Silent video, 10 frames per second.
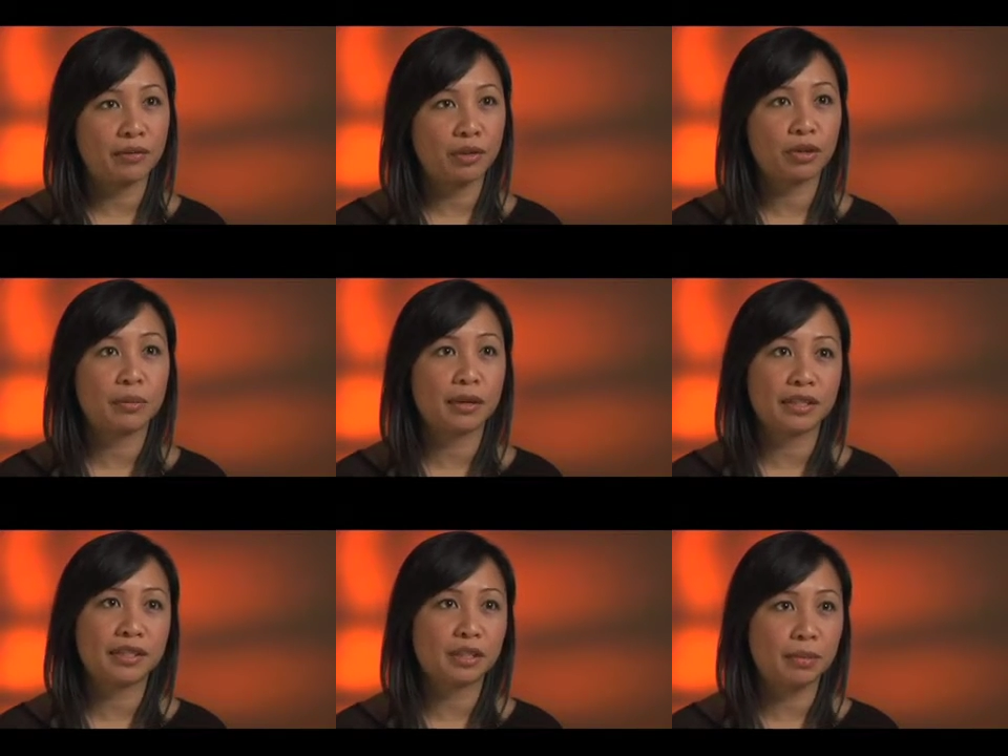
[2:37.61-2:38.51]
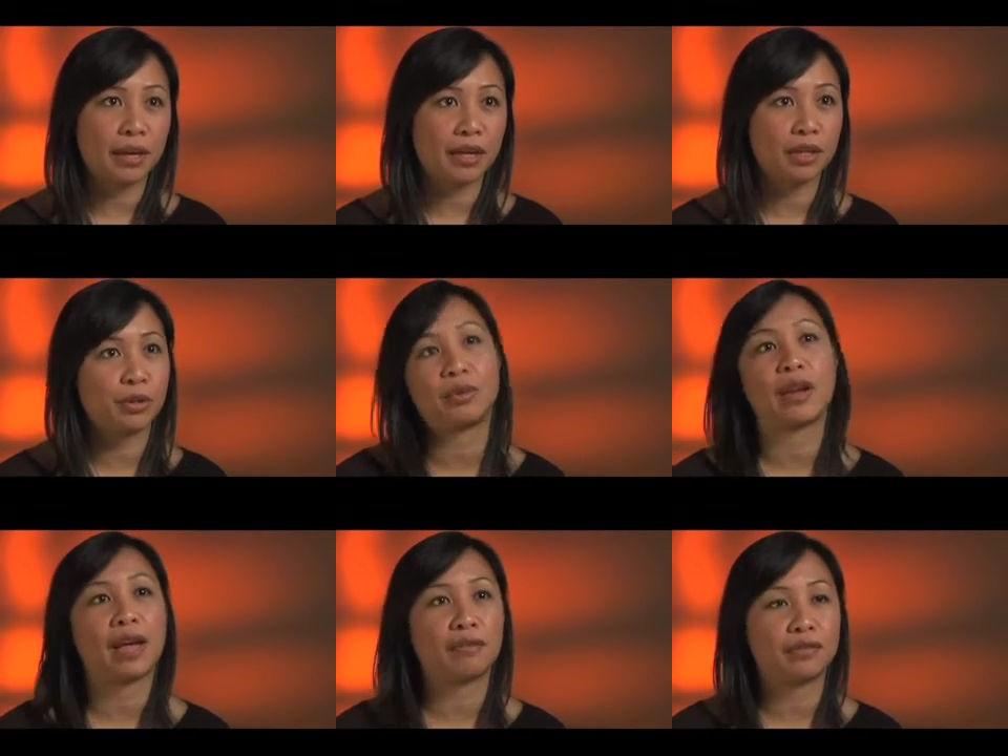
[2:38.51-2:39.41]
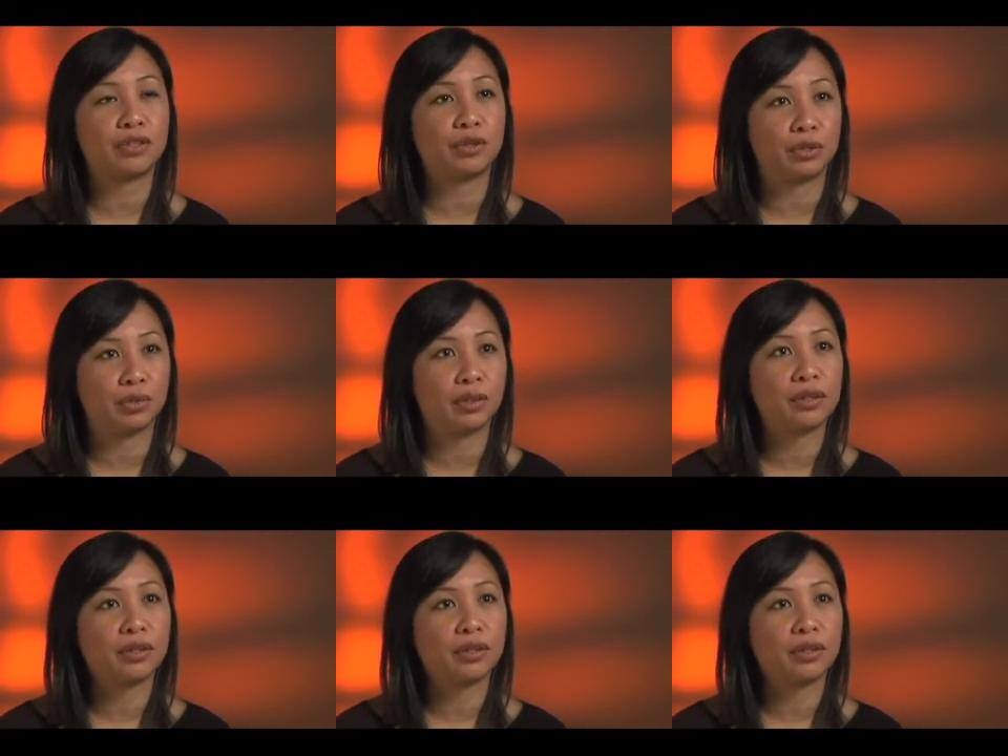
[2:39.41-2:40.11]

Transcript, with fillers: if you can participate, you would have to